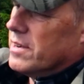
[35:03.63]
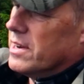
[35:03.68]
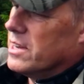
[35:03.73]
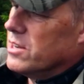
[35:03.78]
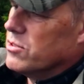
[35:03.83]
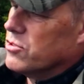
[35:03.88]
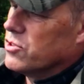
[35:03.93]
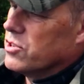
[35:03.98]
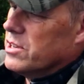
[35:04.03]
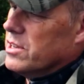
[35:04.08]
I
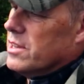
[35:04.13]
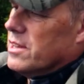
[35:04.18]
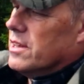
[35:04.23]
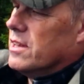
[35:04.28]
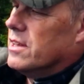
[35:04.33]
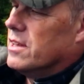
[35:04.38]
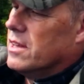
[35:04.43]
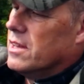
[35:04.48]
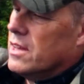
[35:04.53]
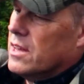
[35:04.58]
usually
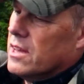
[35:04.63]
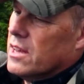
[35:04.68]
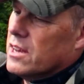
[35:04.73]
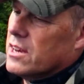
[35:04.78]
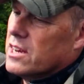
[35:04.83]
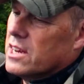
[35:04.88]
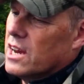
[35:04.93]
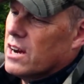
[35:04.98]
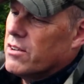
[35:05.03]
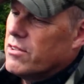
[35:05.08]

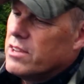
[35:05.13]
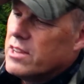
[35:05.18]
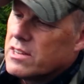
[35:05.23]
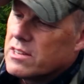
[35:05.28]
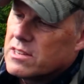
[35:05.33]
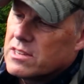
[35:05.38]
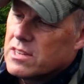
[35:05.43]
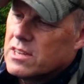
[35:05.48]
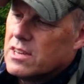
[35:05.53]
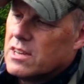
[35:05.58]
carry
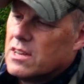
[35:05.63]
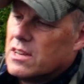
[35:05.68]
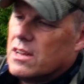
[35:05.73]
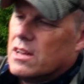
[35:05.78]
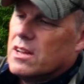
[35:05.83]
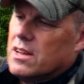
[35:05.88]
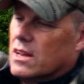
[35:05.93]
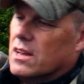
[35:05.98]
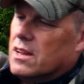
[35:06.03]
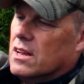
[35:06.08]
it
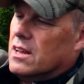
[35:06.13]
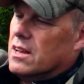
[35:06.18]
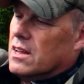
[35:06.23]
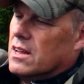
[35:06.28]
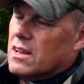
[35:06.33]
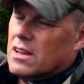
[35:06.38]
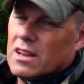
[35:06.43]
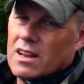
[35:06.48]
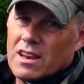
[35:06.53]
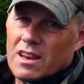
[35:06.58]

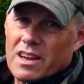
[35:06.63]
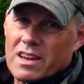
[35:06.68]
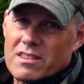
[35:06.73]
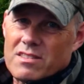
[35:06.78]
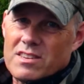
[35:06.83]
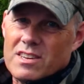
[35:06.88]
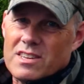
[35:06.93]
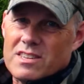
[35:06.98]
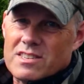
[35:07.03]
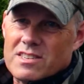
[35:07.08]
like
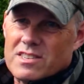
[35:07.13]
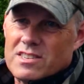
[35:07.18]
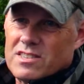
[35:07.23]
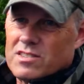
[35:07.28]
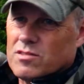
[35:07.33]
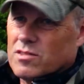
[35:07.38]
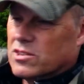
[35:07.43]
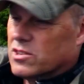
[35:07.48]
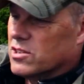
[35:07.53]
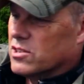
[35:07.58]
this,
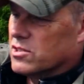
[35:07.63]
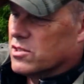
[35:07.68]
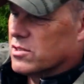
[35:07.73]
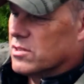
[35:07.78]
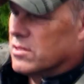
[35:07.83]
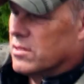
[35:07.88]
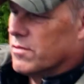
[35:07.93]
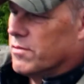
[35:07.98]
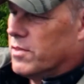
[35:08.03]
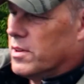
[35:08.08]
so just
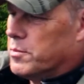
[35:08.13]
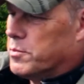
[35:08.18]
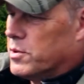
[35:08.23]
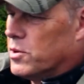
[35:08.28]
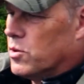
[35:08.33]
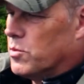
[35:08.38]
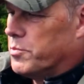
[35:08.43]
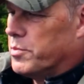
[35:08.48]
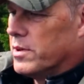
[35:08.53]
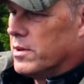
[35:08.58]
flip it
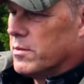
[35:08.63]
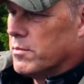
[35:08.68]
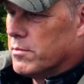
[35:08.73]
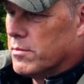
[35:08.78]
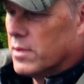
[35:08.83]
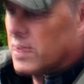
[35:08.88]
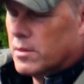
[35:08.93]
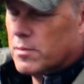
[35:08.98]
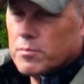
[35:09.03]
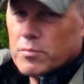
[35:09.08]
open,
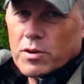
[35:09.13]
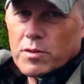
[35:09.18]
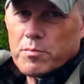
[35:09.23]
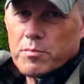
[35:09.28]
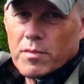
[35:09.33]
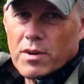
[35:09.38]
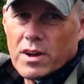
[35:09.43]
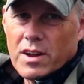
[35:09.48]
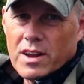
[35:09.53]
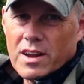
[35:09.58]
put
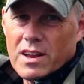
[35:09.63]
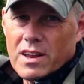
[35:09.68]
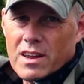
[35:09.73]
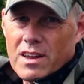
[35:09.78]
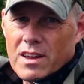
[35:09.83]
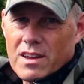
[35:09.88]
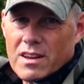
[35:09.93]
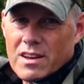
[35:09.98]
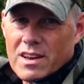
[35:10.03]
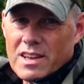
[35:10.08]
my
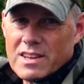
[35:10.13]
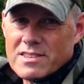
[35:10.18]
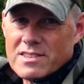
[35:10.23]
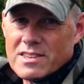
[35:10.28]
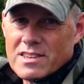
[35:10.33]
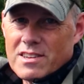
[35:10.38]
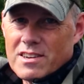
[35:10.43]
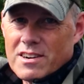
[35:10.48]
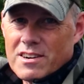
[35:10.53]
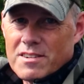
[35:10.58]
lens
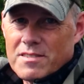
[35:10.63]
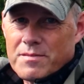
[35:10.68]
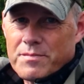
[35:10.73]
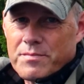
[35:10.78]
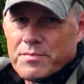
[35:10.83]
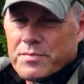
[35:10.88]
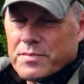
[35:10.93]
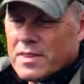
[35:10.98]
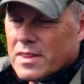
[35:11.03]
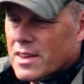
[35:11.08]
in here.
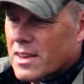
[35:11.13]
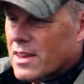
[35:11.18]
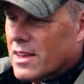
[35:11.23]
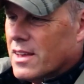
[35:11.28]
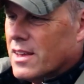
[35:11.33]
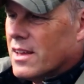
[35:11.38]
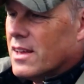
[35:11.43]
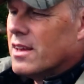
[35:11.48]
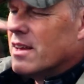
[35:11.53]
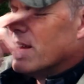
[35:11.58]

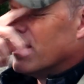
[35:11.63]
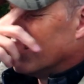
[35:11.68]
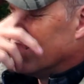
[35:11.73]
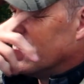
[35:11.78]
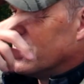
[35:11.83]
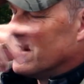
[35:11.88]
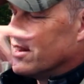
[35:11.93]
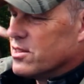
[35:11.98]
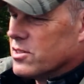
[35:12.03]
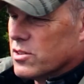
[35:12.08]

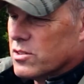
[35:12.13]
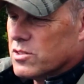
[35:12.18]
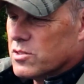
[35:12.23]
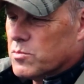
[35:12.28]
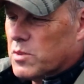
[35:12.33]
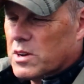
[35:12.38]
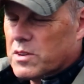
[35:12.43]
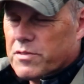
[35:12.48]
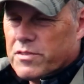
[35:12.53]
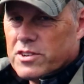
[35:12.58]
So it's
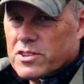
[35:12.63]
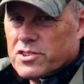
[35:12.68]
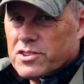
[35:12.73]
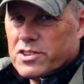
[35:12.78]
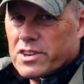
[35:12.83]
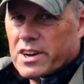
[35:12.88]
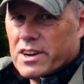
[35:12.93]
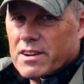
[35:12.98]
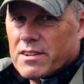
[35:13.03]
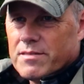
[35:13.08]
quite
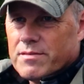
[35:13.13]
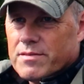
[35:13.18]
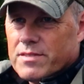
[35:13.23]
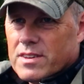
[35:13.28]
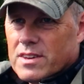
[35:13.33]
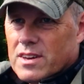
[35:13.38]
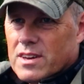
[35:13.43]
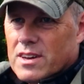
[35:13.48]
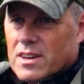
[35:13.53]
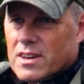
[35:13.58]
versatile.
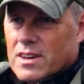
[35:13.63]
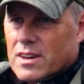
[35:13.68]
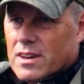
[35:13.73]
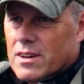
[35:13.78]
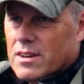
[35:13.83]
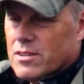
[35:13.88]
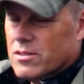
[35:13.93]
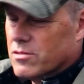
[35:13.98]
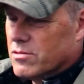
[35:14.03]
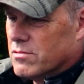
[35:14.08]

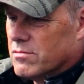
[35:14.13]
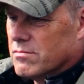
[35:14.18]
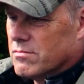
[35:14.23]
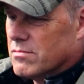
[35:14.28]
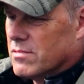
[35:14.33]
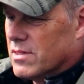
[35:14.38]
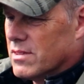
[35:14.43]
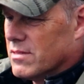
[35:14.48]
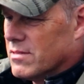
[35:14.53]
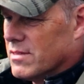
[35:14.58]

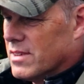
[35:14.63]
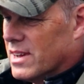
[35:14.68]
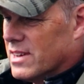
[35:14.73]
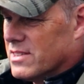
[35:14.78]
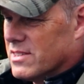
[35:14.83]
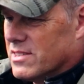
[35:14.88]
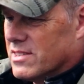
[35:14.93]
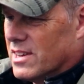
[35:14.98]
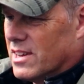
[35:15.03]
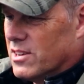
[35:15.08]

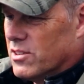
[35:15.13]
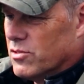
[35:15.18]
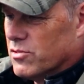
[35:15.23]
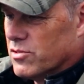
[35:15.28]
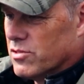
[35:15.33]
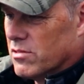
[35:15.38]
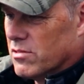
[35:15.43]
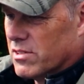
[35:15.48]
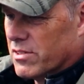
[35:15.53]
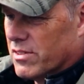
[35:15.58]
As I said,
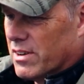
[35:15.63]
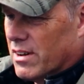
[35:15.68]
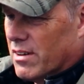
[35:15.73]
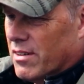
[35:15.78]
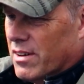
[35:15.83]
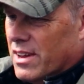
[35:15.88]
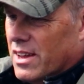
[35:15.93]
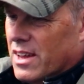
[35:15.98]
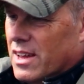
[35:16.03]
use it on the ground.